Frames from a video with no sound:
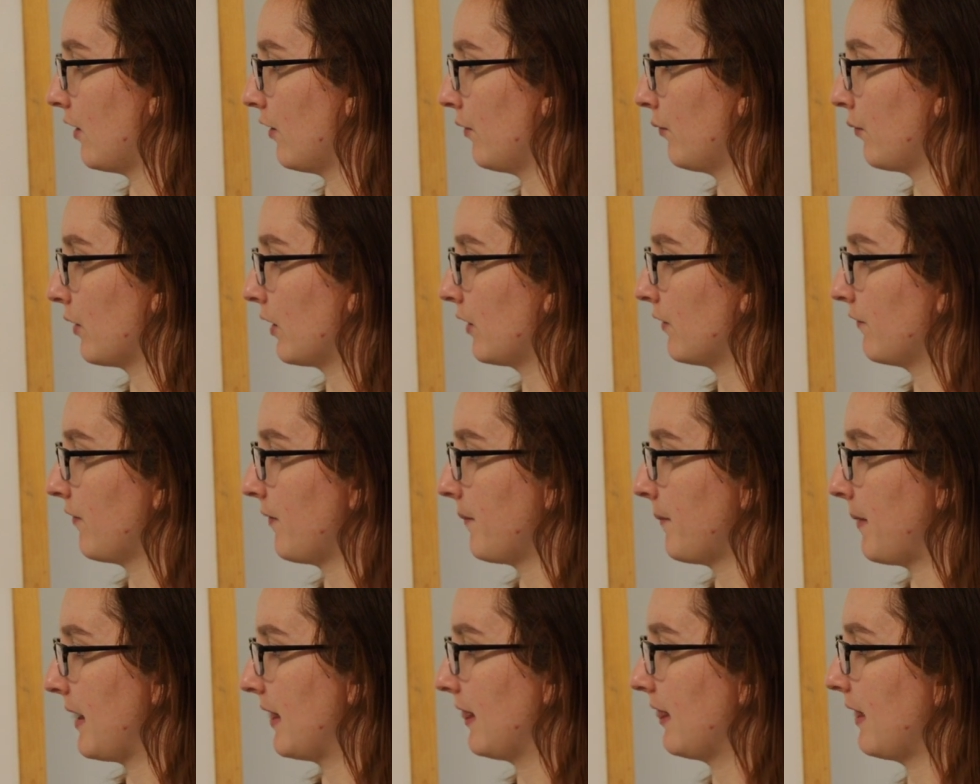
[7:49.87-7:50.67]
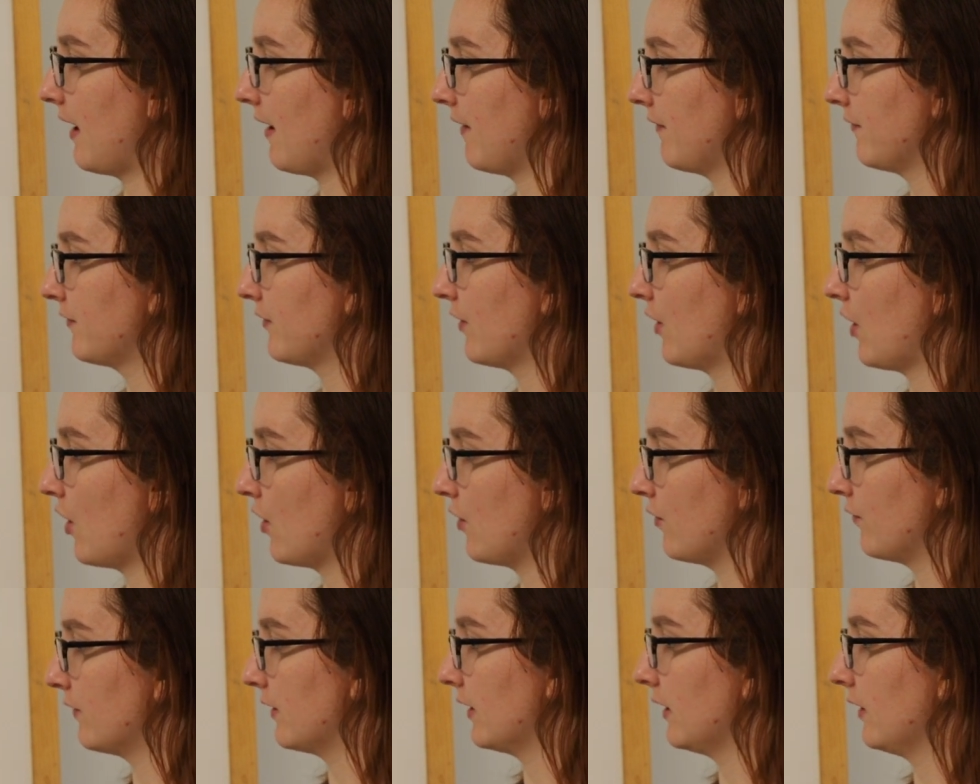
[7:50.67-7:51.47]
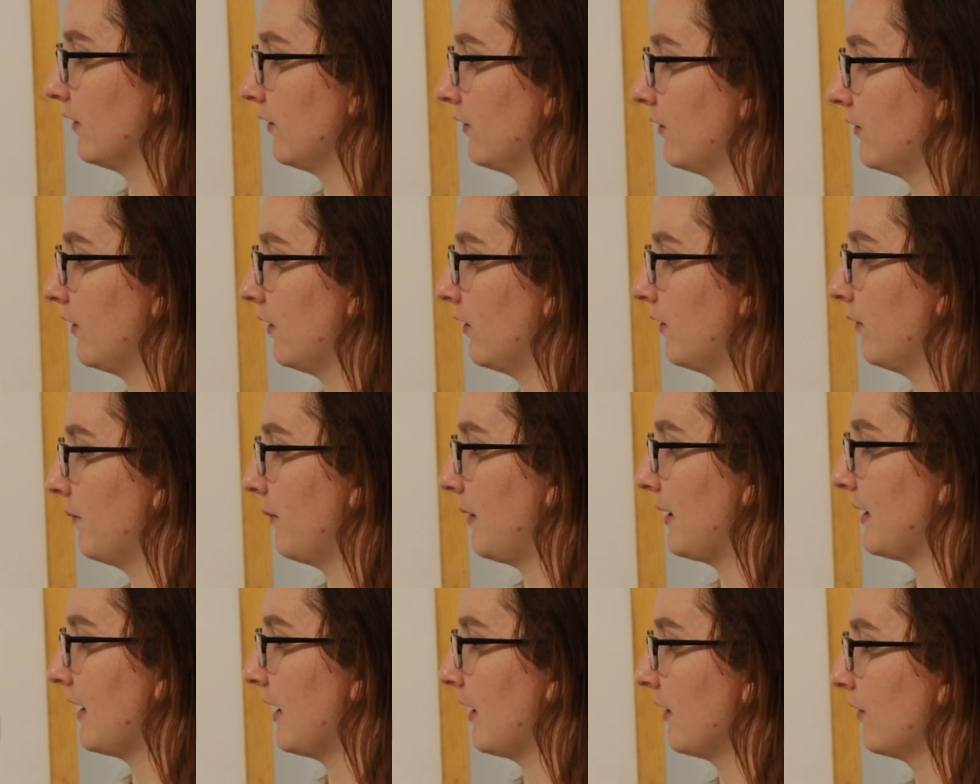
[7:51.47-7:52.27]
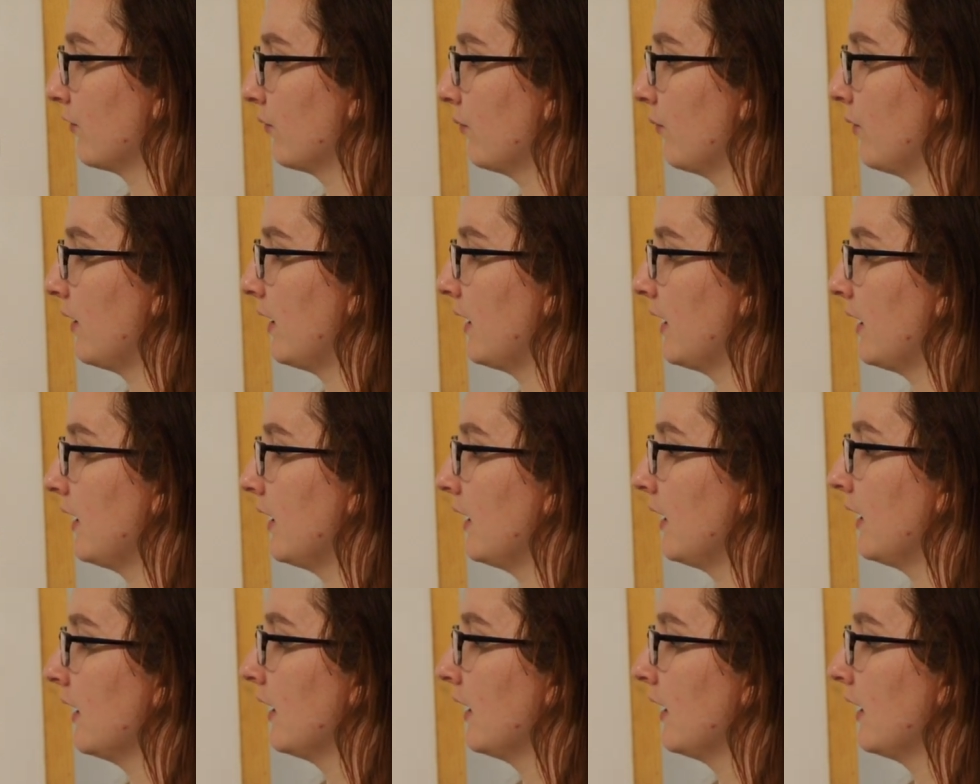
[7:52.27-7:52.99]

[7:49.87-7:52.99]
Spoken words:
I'll work from my left over. So my next one,